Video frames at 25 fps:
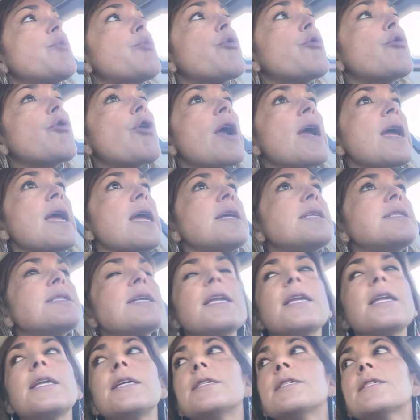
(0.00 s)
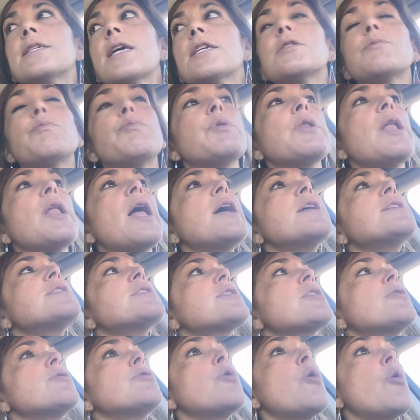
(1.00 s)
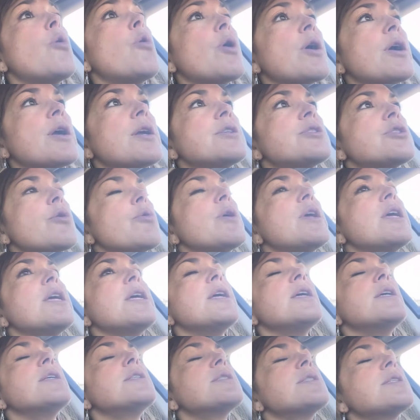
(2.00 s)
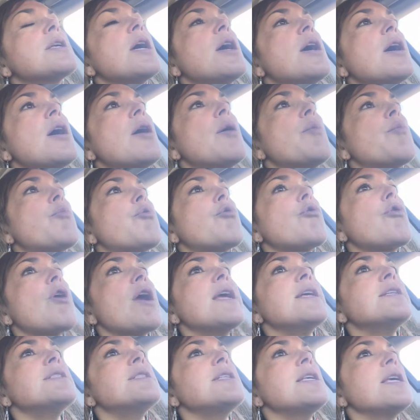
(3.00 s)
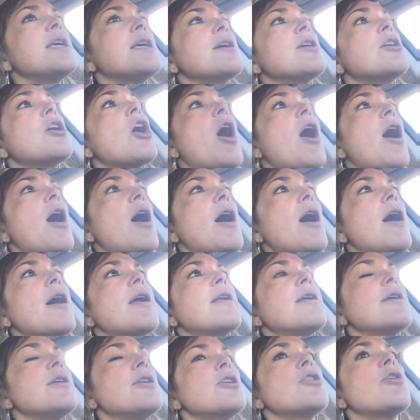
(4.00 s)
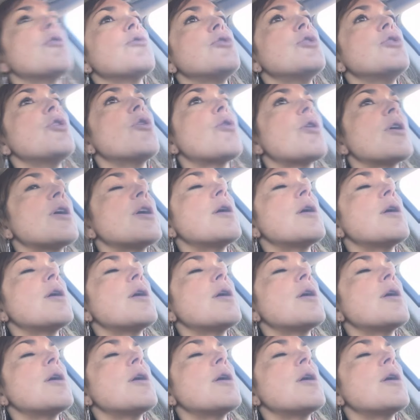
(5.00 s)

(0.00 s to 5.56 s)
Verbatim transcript: prays and he says, bless the Lord. So he's praising God. You know, you're an